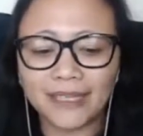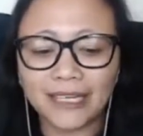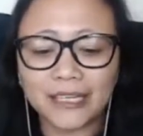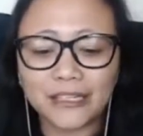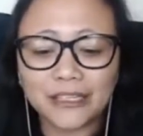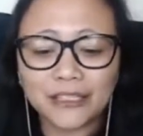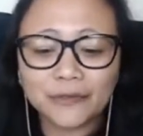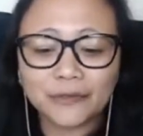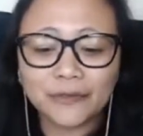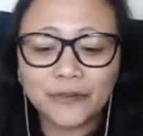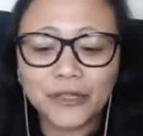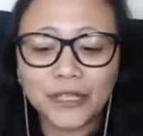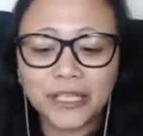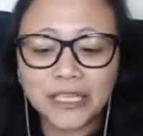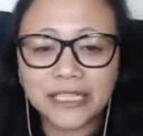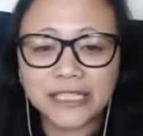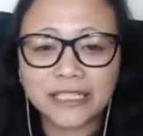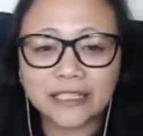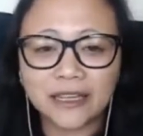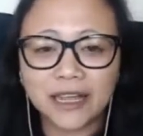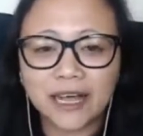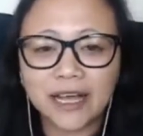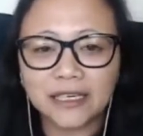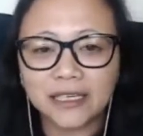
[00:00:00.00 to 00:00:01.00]
So for
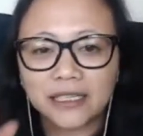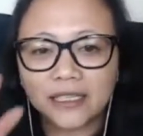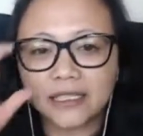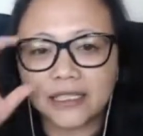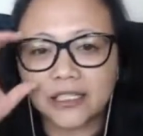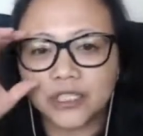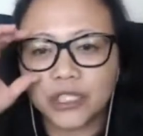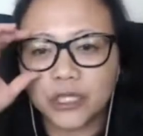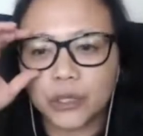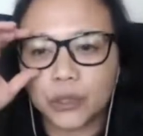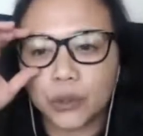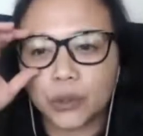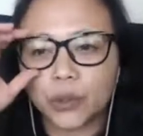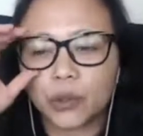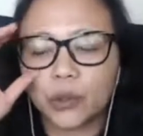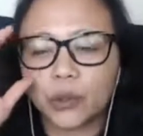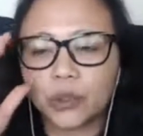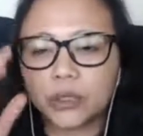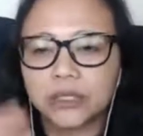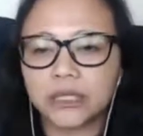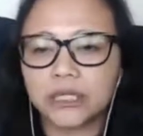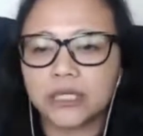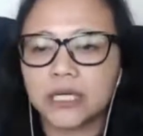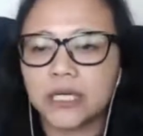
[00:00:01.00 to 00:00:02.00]
this client, she
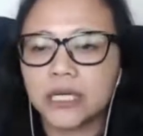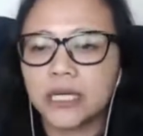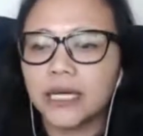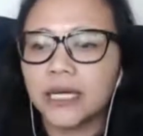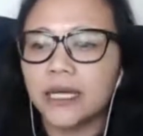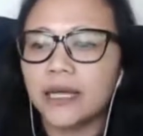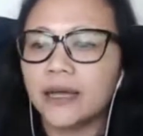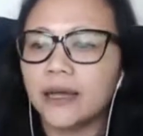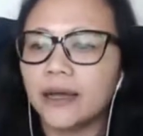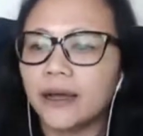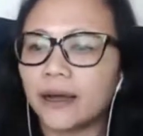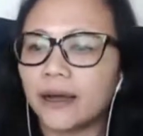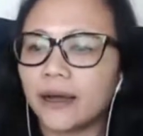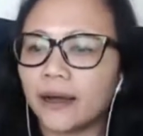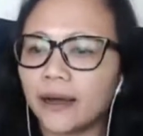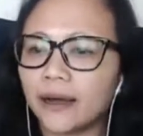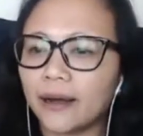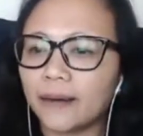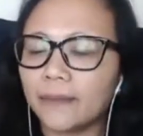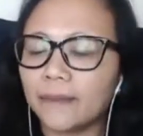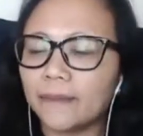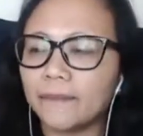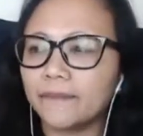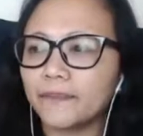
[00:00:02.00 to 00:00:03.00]
thought
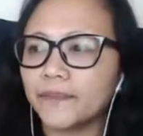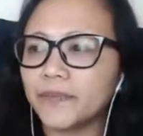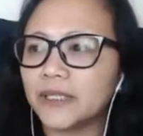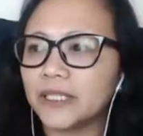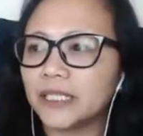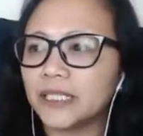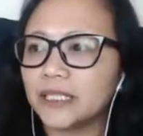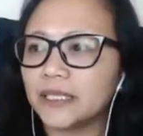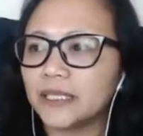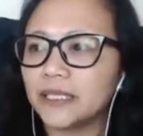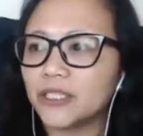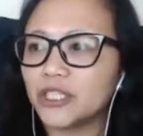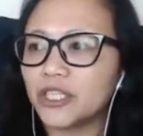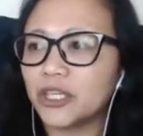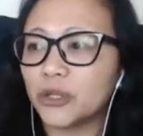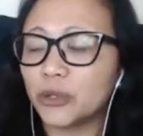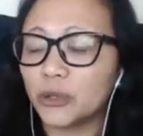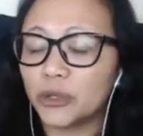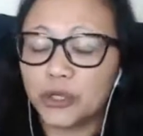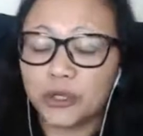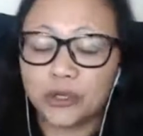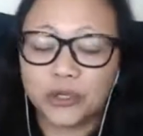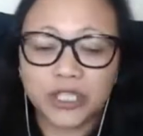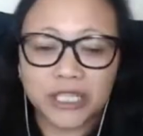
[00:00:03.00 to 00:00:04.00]

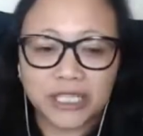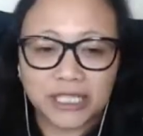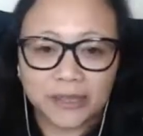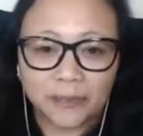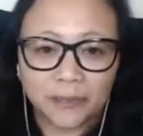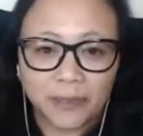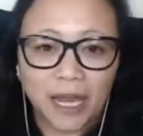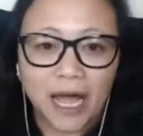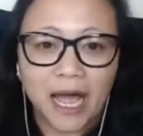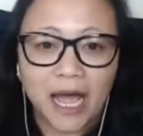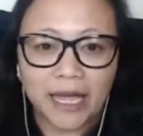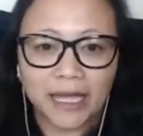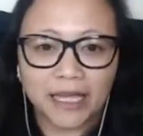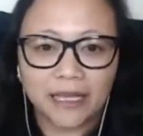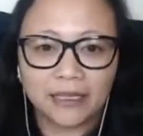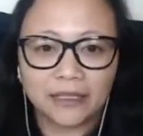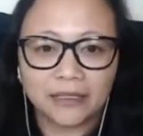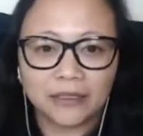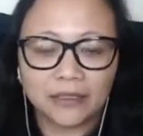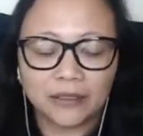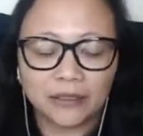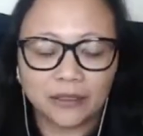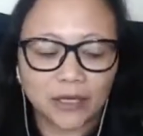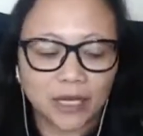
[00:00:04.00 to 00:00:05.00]
you could just apply,
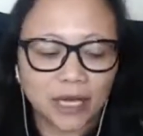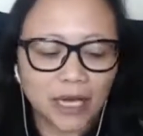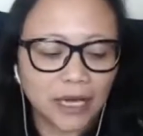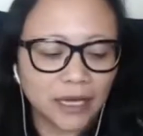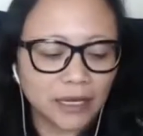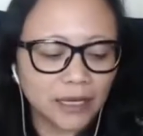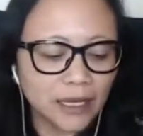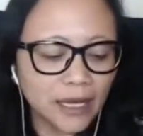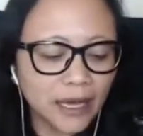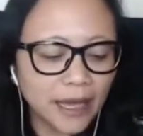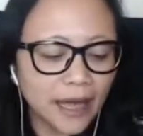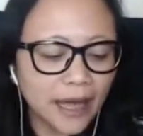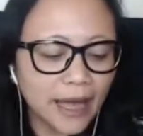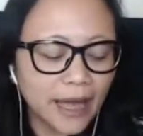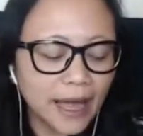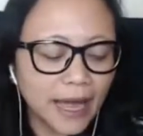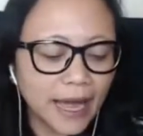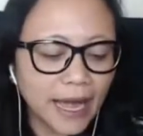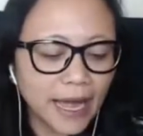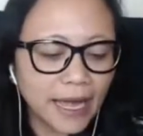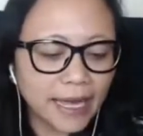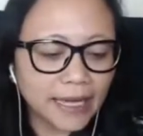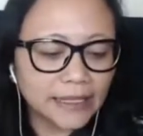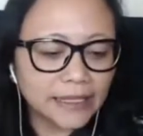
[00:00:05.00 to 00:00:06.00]
okay?
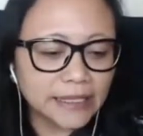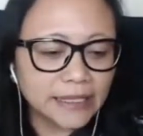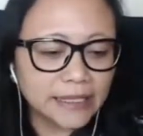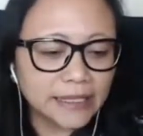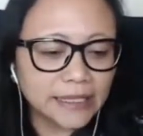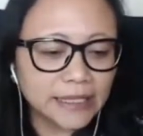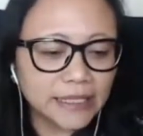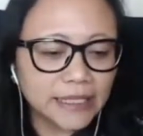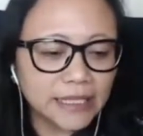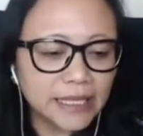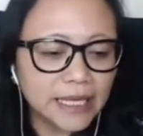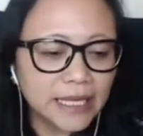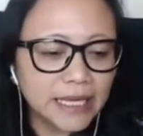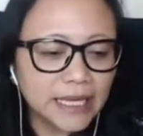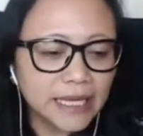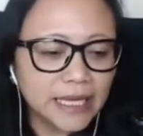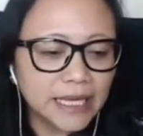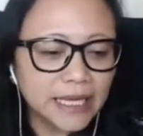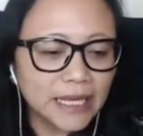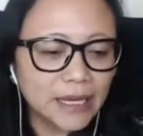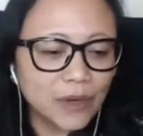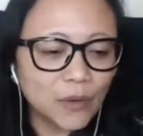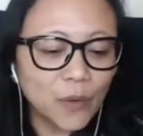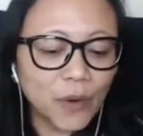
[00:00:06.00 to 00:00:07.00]
And
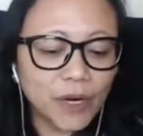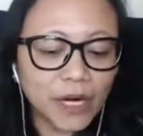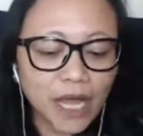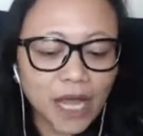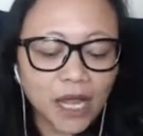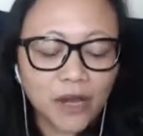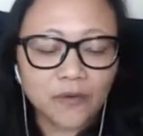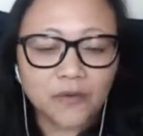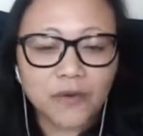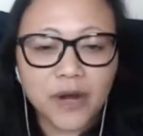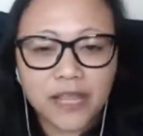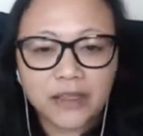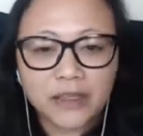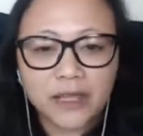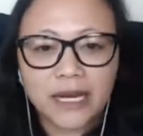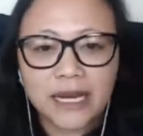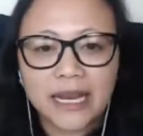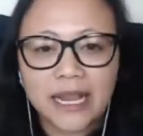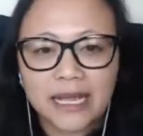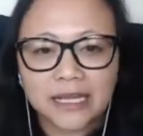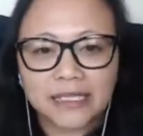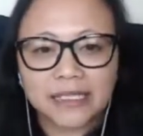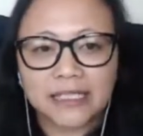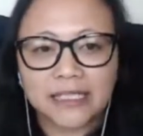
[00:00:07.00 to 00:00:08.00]
when I read the
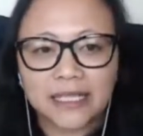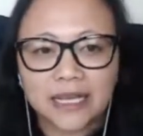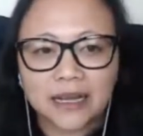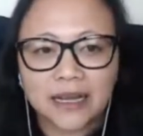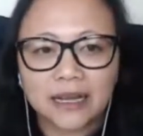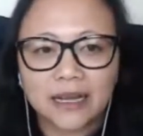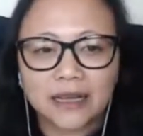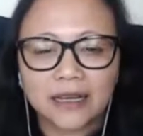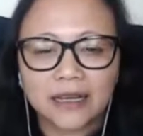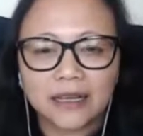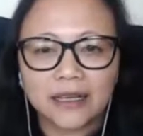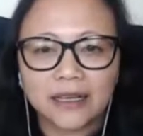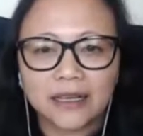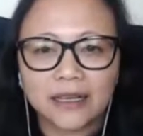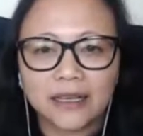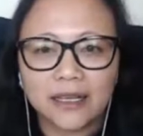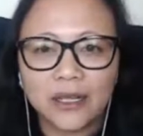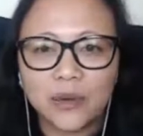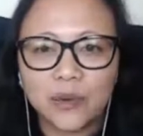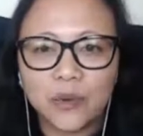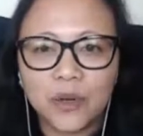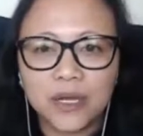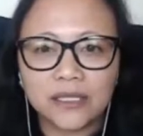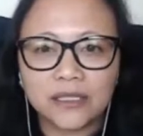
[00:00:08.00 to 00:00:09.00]
letter,
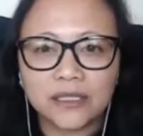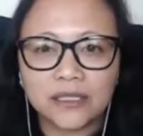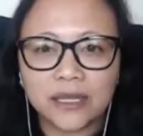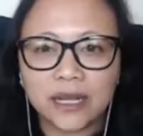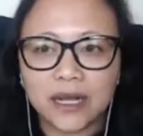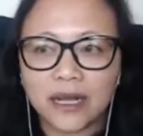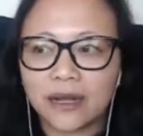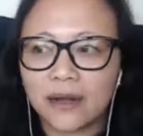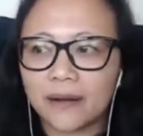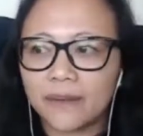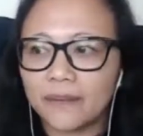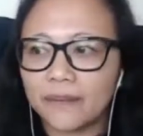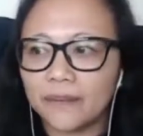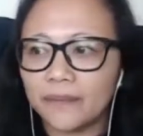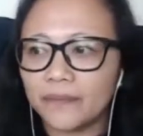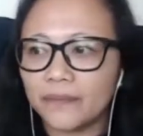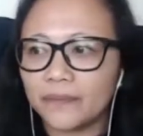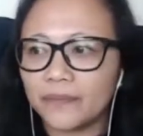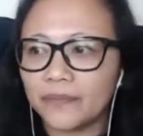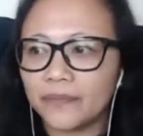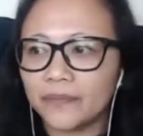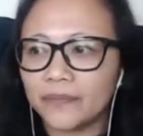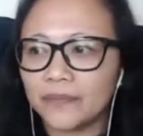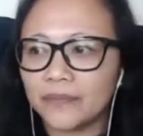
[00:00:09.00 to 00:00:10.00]
it was
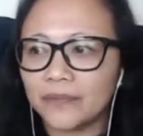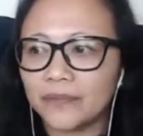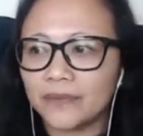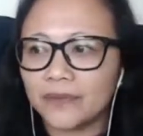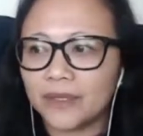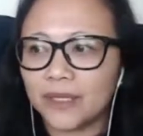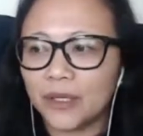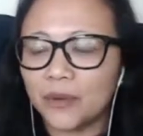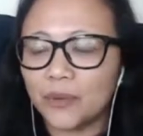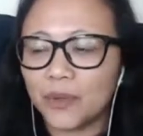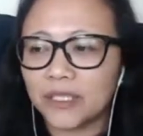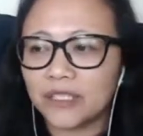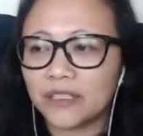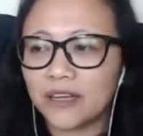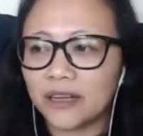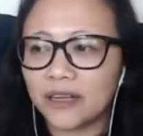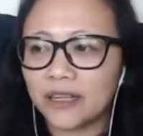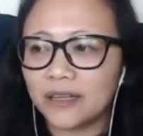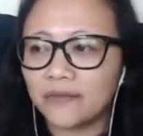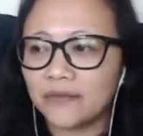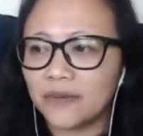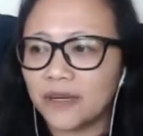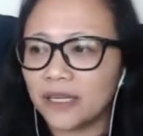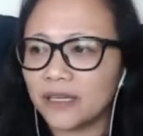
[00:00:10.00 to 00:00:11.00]
not
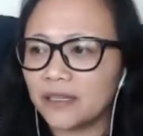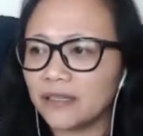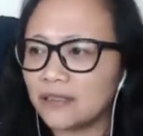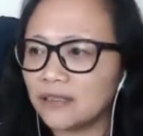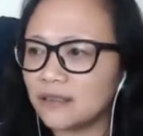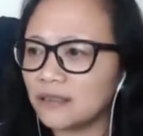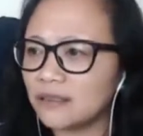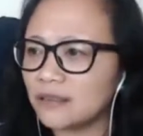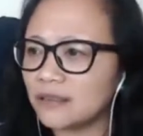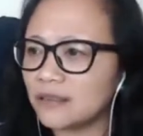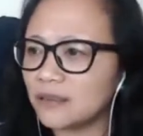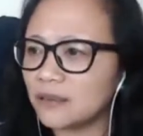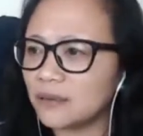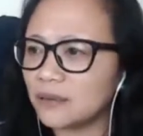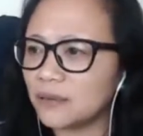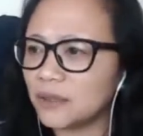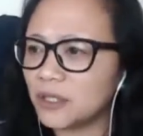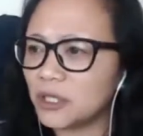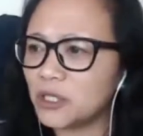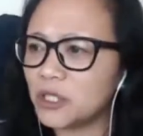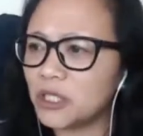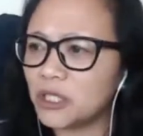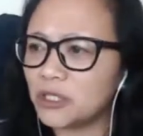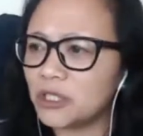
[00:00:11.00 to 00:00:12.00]
even,
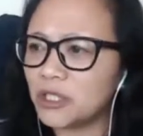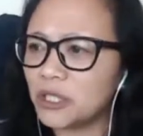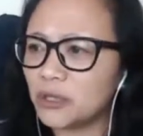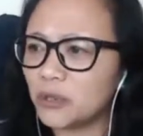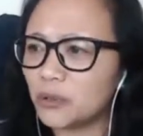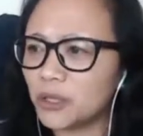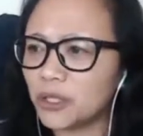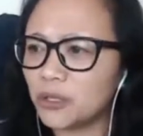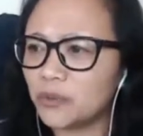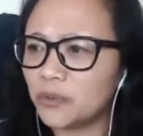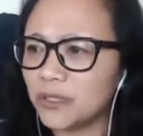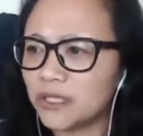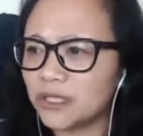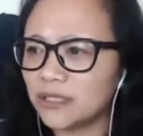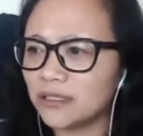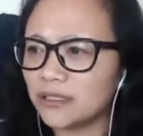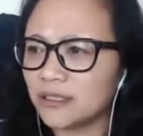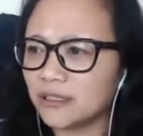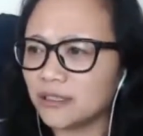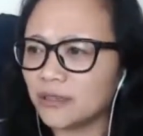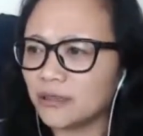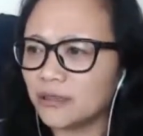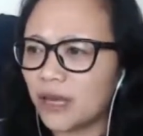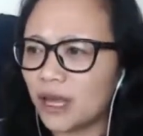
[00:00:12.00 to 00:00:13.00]
she thought it was
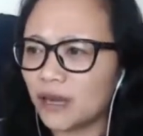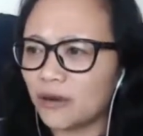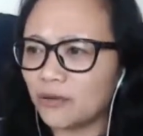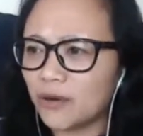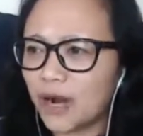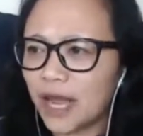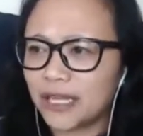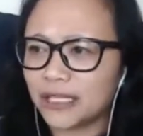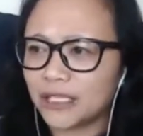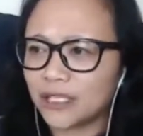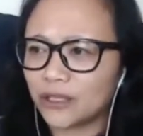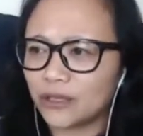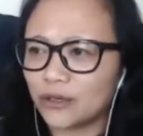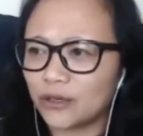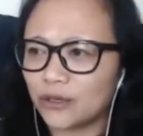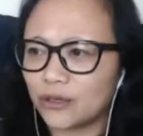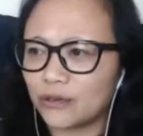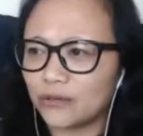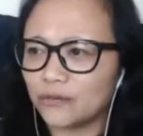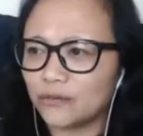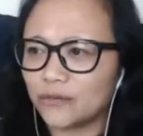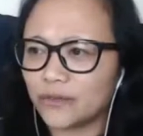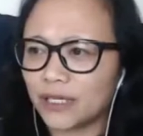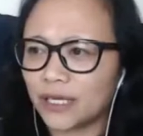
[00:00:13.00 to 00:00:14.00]
a grant
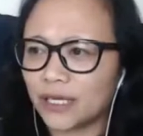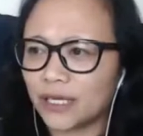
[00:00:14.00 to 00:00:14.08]
of